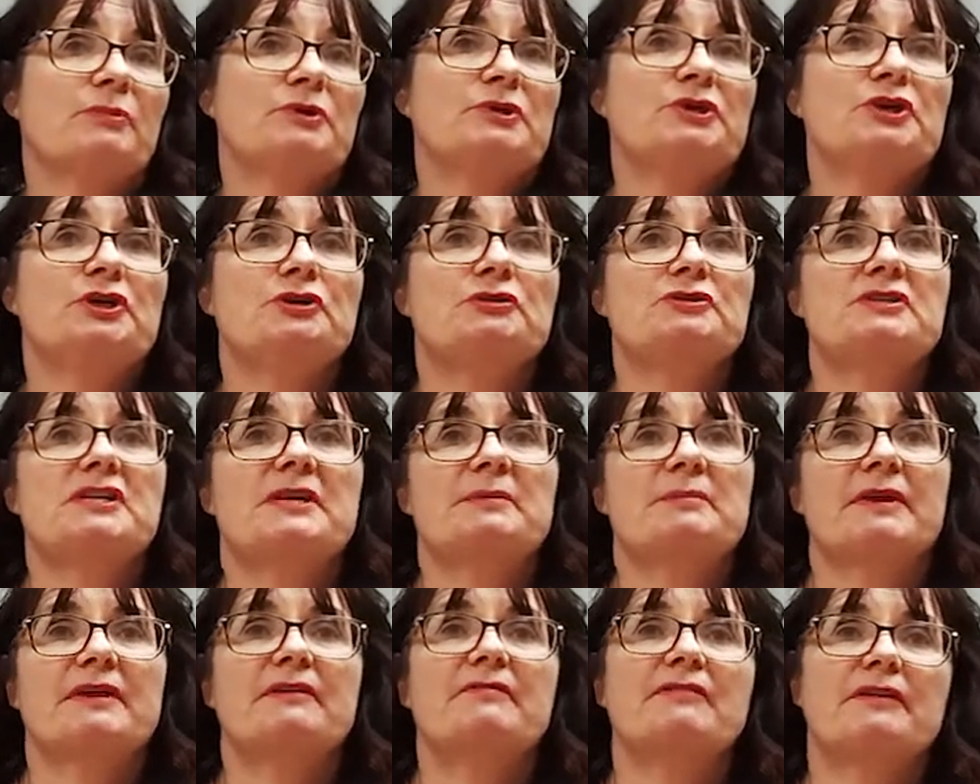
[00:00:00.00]
will usually
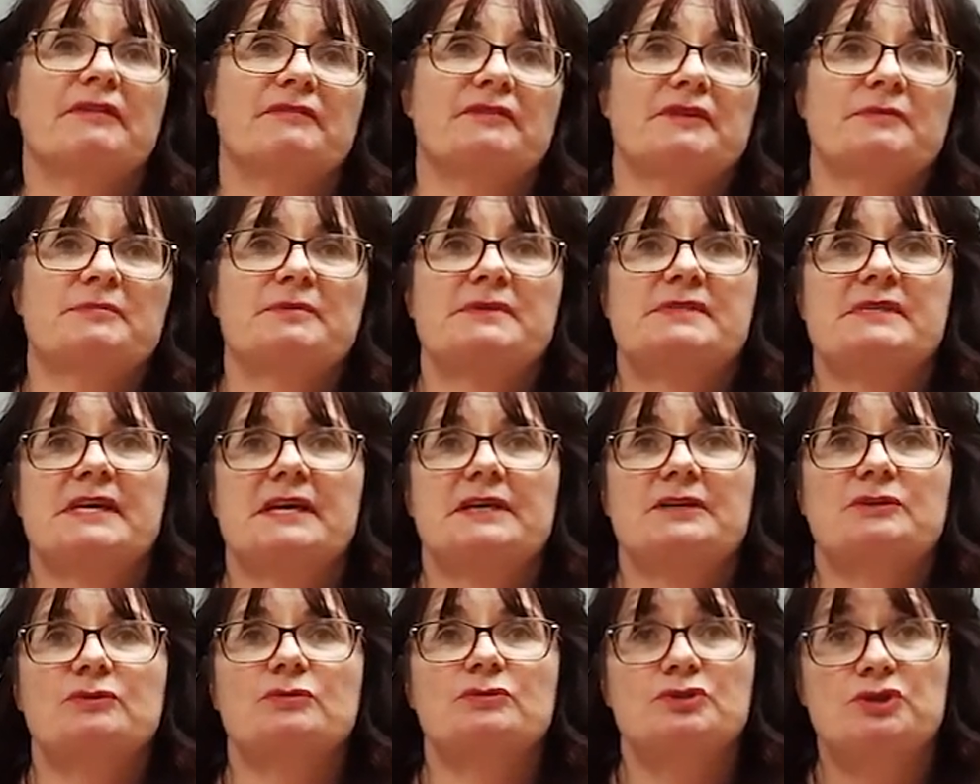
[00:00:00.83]
be
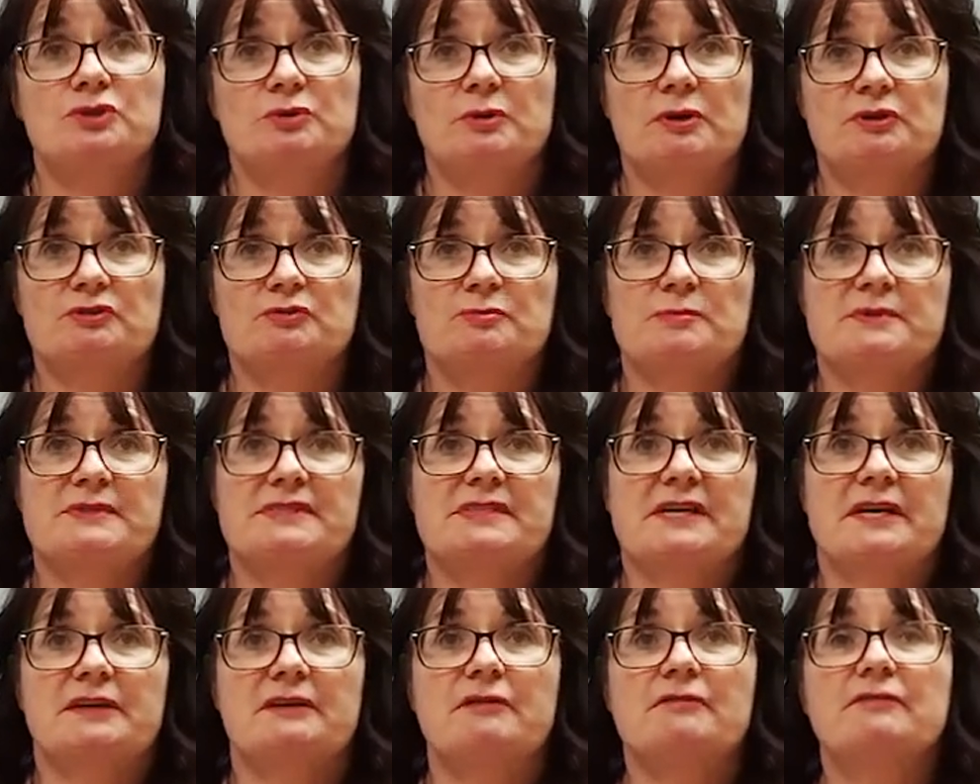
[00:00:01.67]
50% or
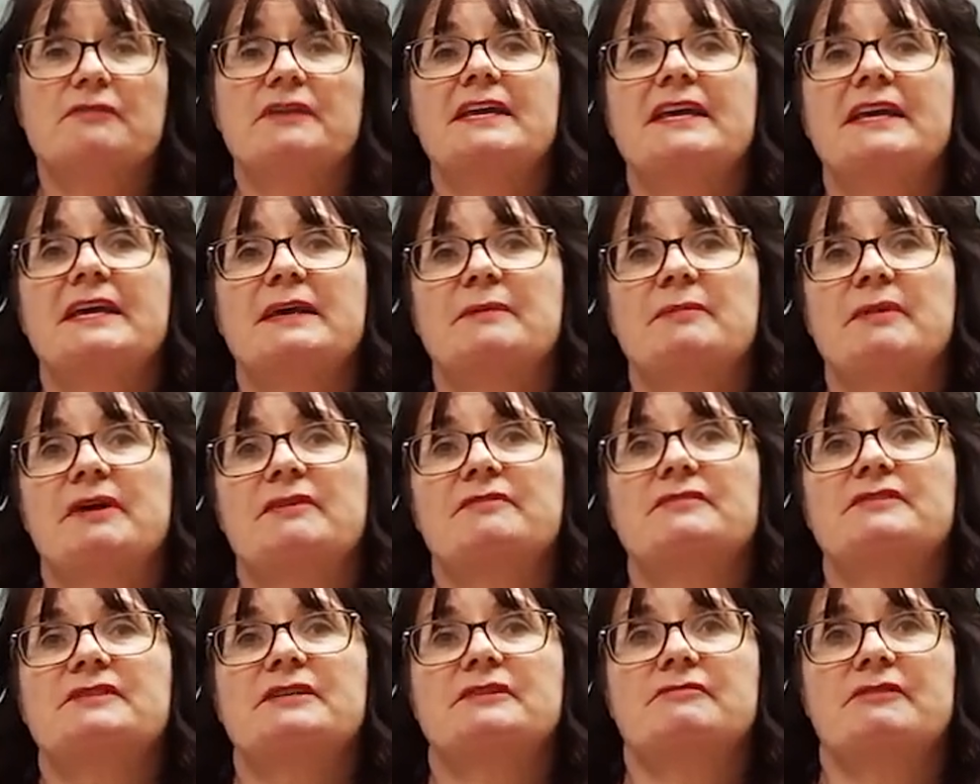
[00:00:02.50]
200% of the
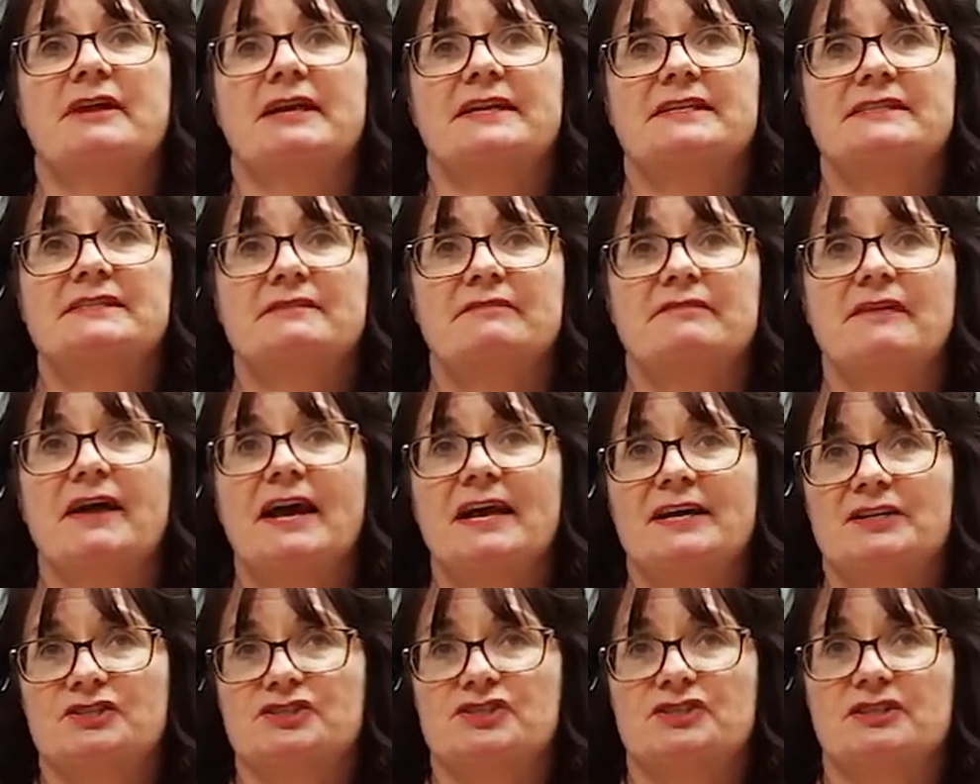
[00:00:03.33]
EMF directive
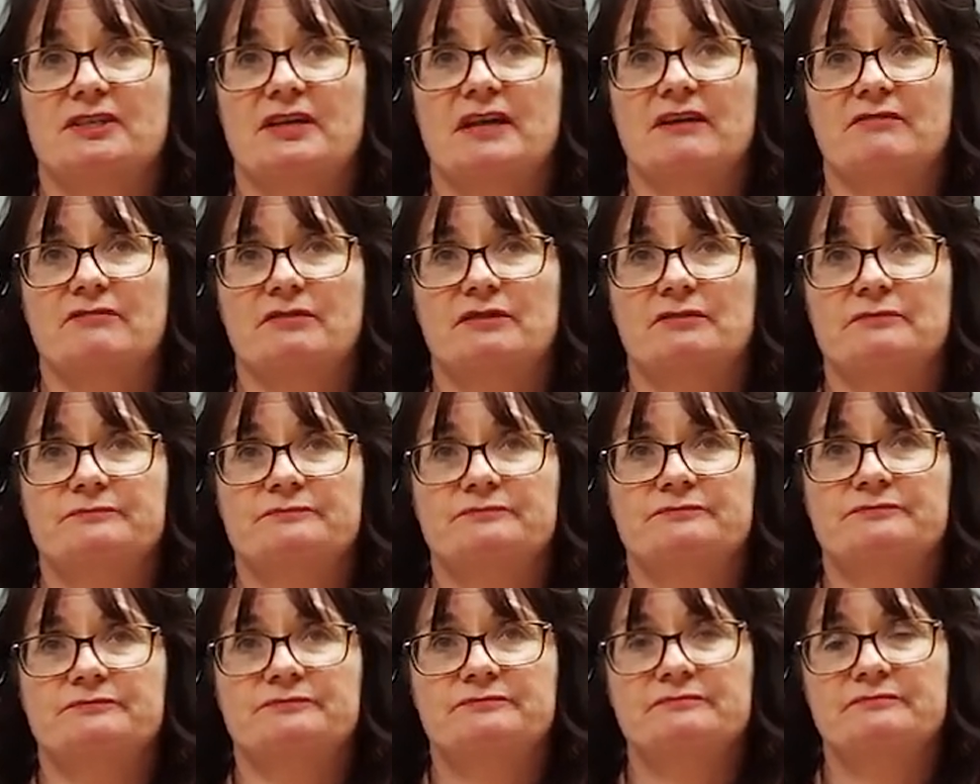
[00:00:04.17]
action level.
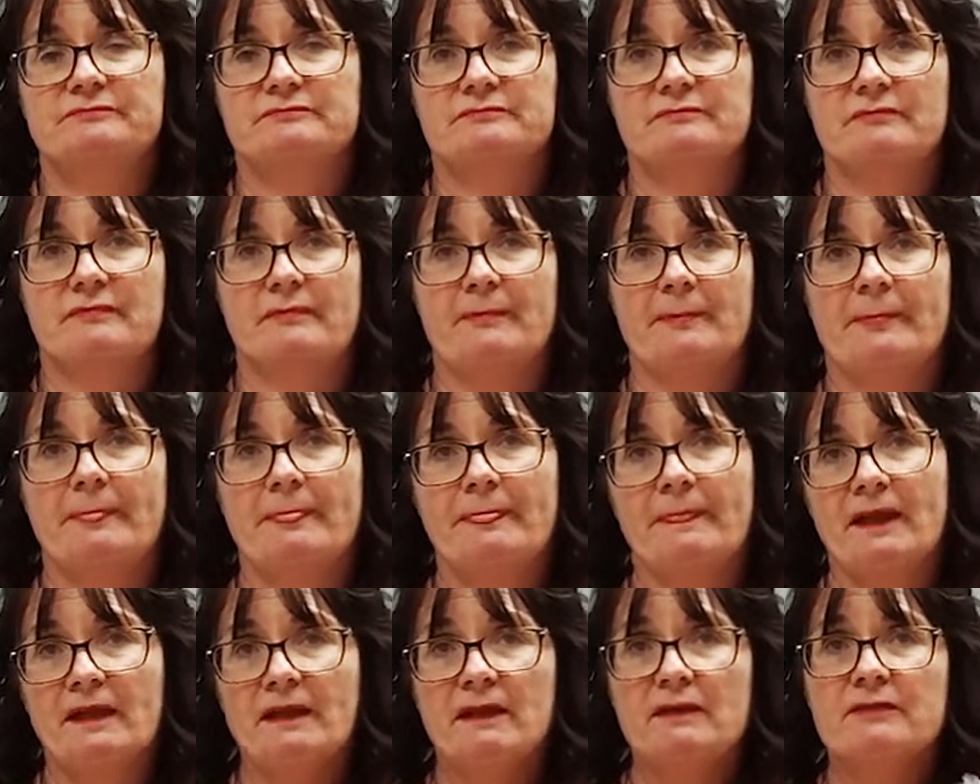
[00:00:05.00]

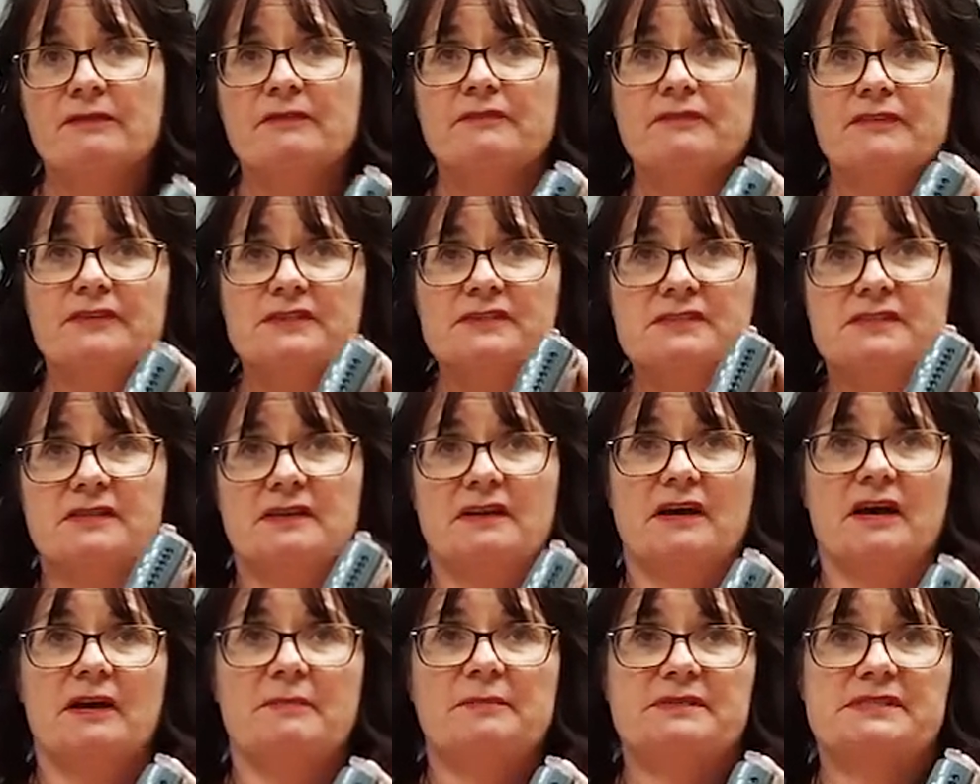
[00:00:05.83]
The first
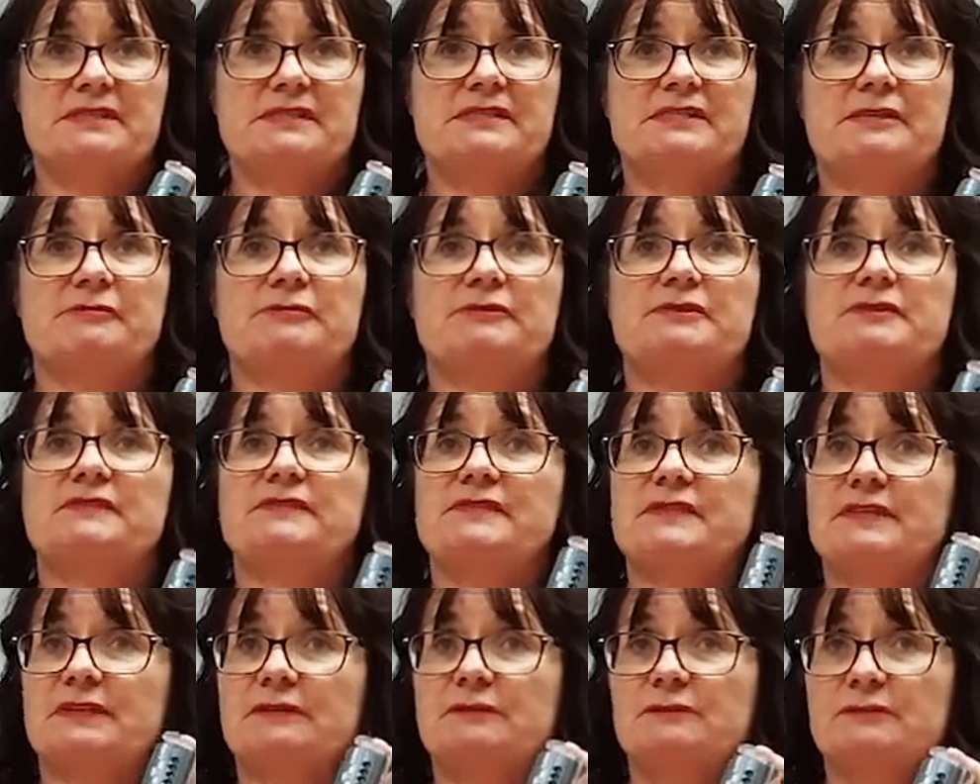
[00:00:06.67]
alarm is a series of
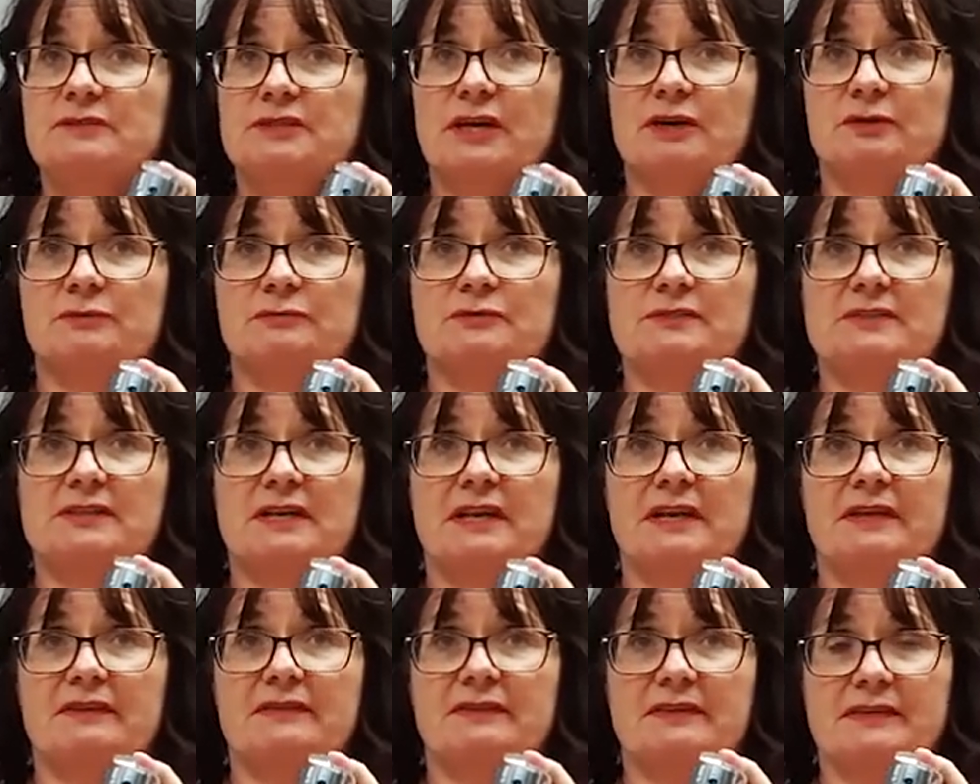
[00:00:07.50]
single tones
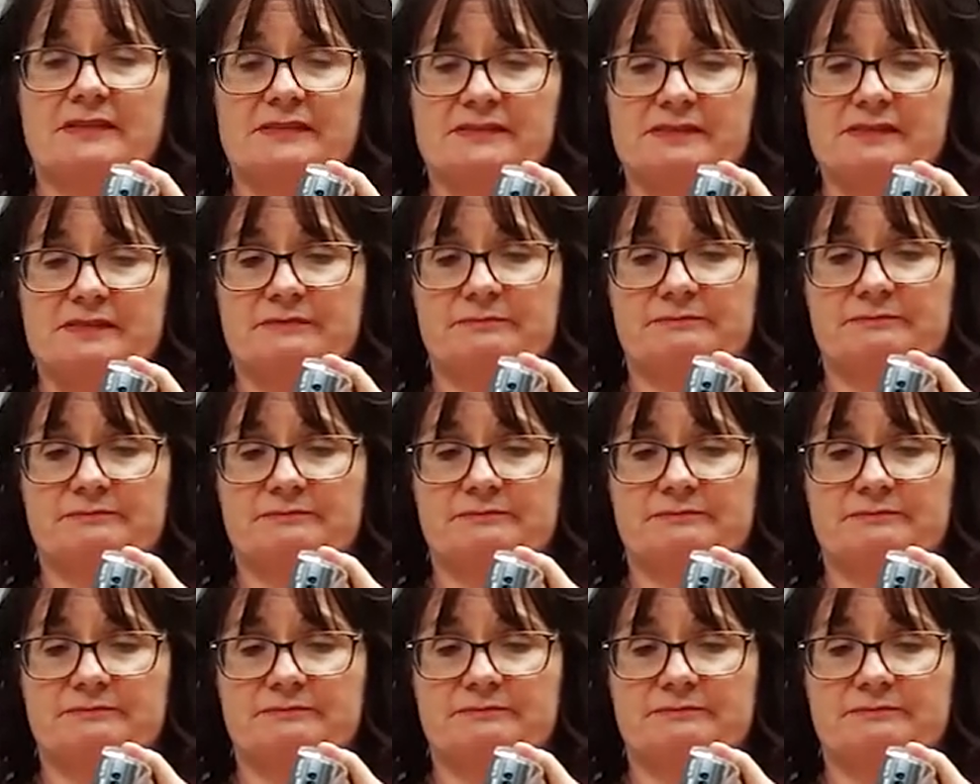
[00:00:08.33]
like this.